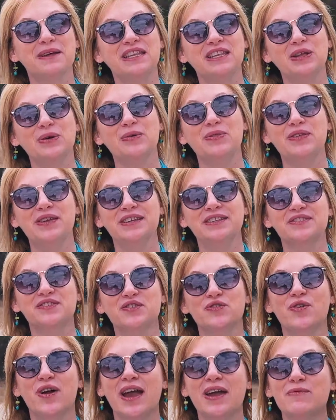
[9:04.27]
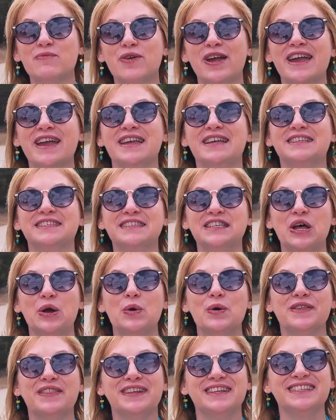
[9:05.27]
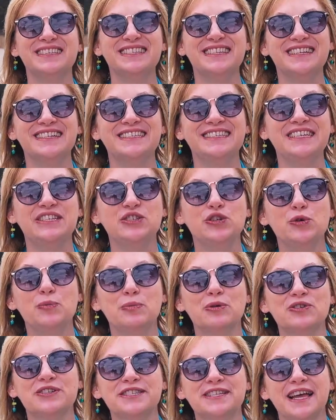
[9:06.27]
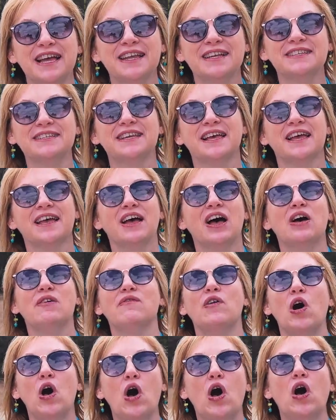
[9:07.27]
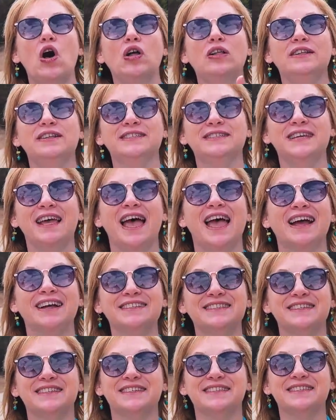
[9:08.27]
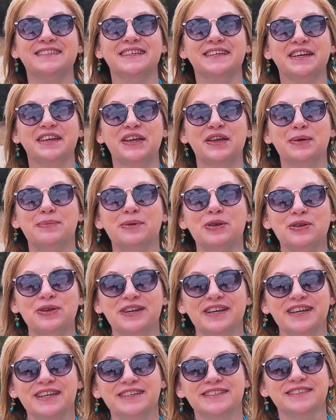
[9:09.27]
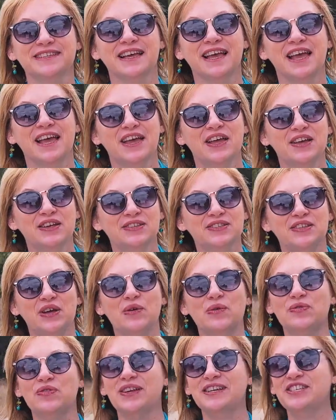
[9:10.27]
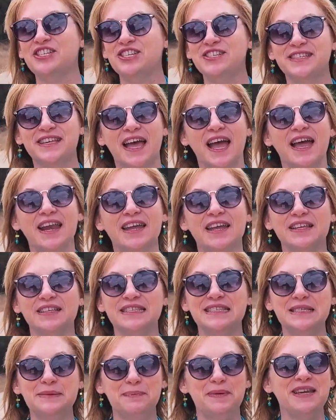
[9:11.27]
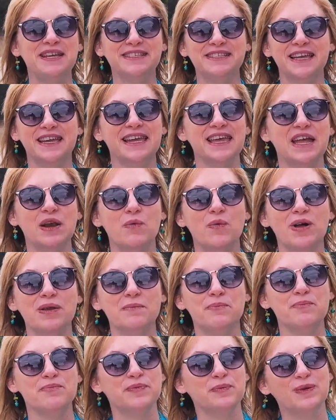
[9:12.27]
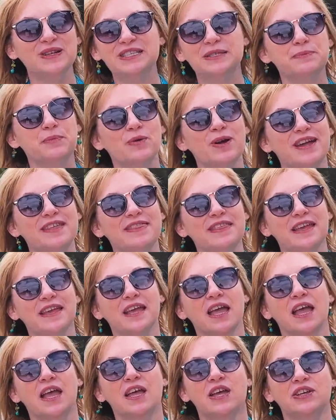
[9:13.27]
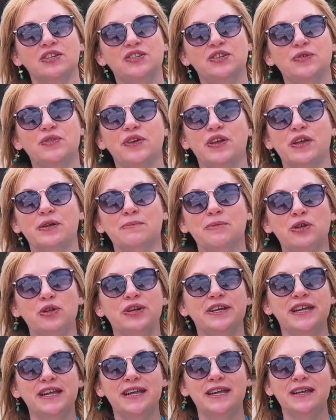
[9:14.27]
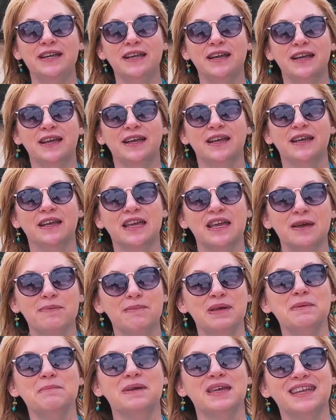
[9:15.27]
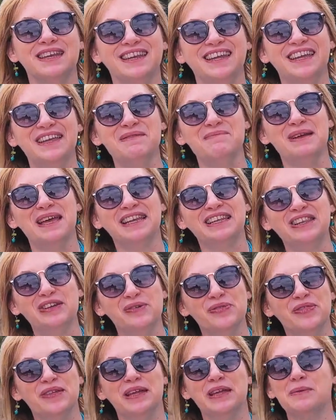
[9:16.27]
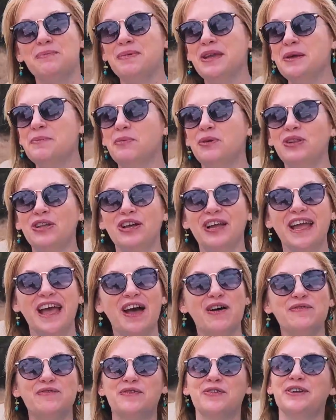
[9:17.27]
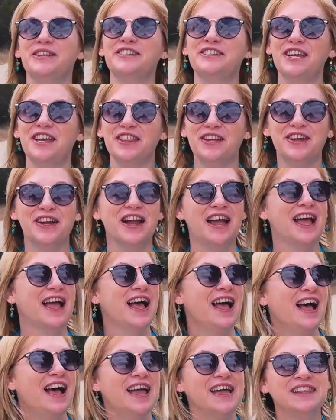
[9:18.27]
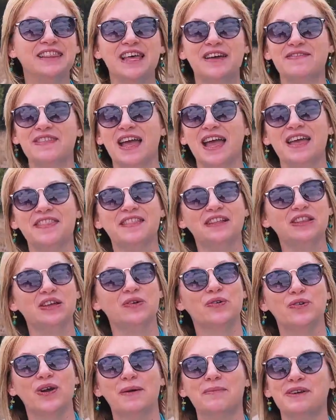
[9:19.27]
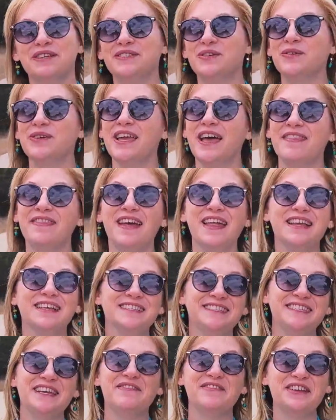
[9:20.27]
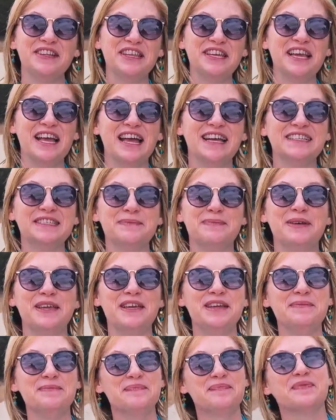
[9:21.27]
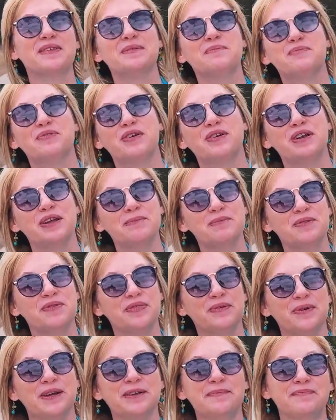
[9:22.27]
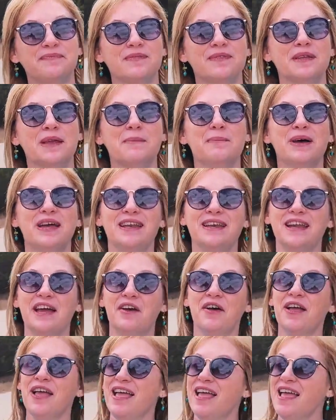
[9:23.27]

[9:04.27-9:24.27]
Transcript: Midlothian's crime rate is lower than 62% of all Texas communities. So that just kind of speaks again, once more, I think, to the community commitment in Midlothian. People look out for each other. I love that, and the low crime rate. So yeah, that has definitely got to be pro number 3. But now,